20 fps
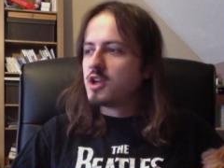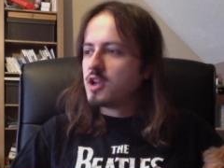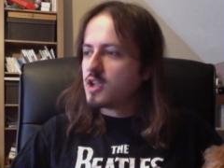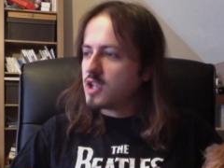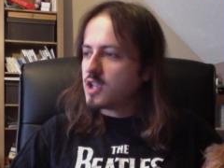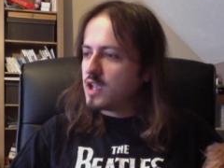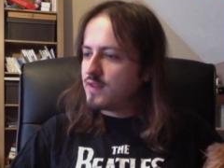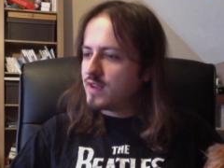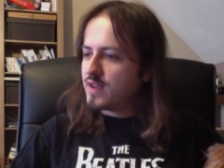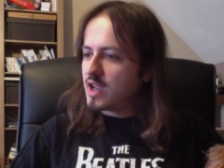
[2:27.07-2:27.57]

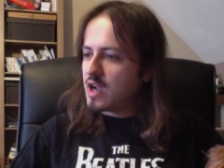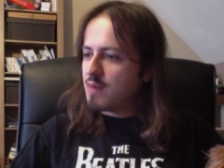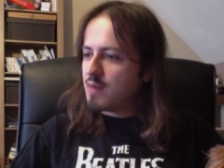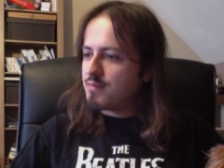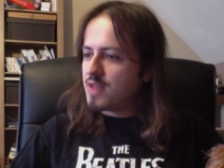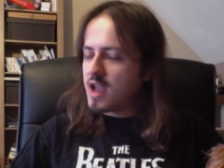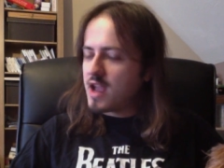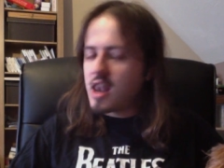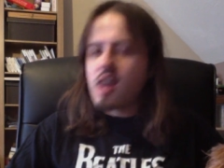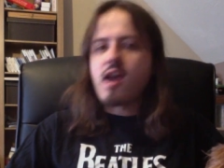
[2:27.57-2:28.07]
giving up
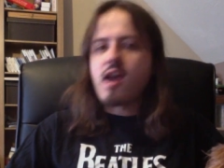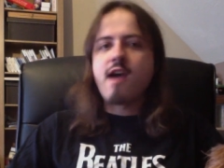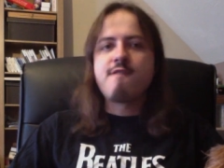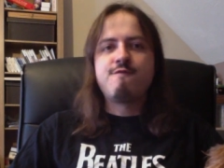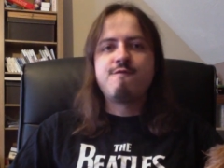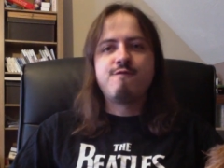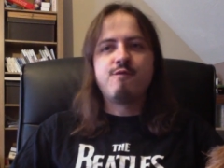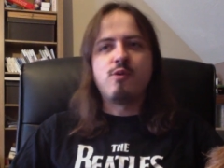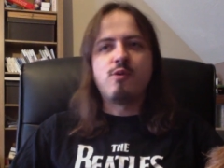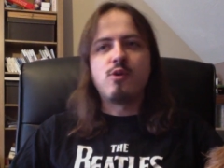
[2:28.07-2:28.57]
their life
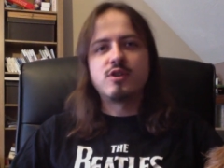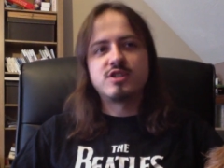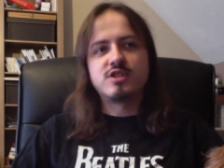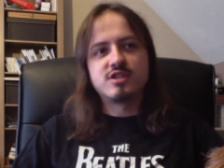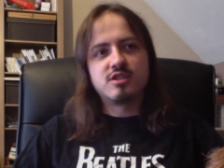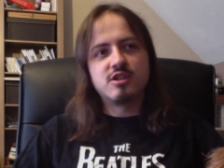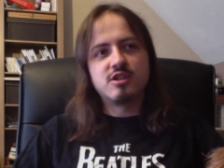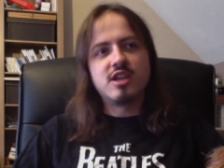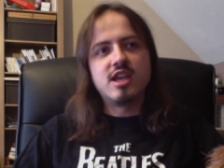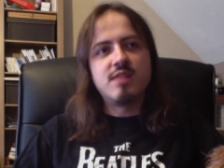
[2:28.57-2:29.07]
force
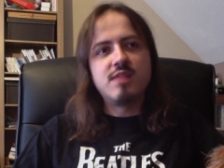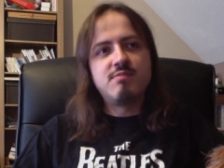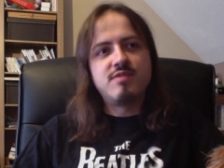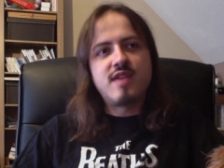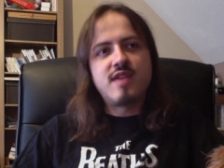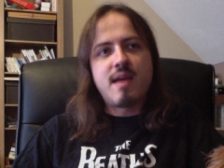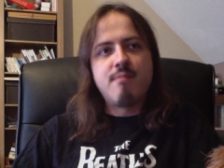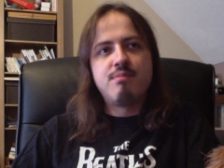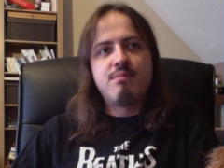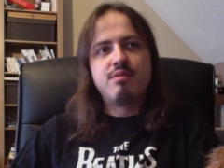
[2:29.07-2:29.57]
to keep
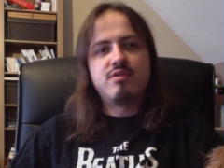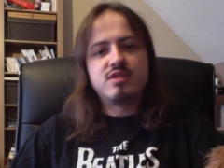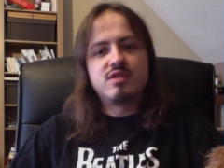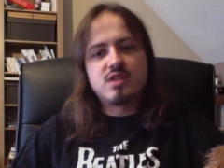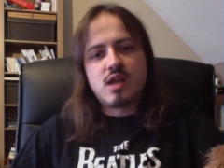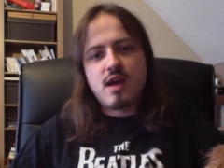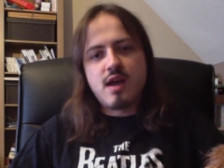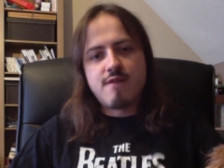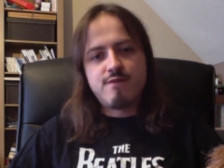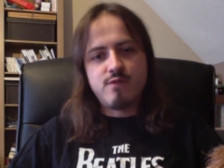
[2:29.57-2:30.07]
the Emperor's
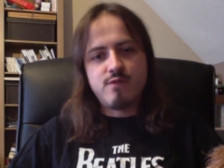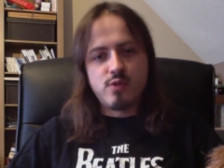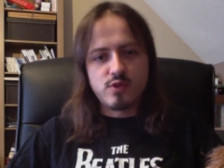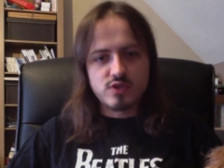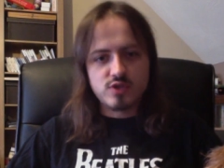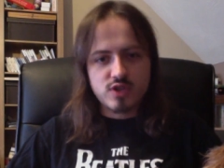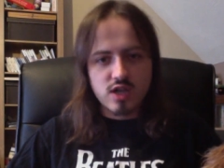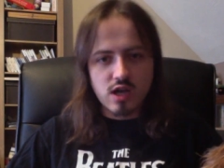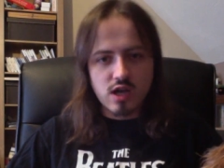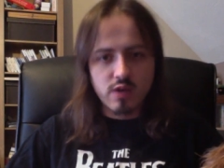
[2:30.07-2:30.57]
life
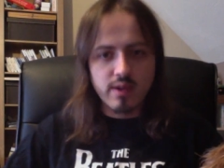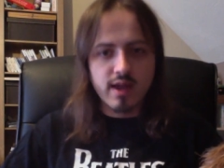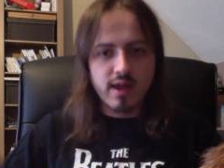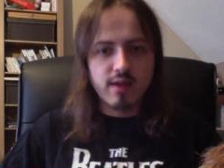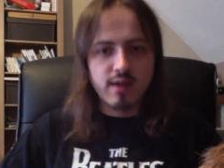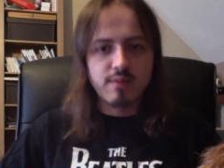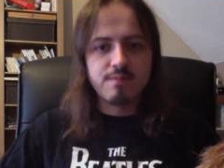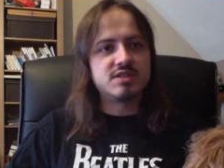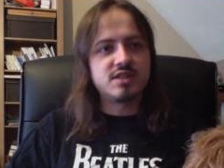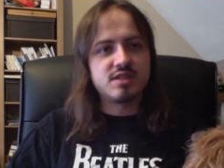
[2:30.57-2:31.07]
force
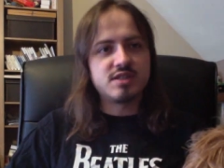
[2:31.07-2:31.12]
going.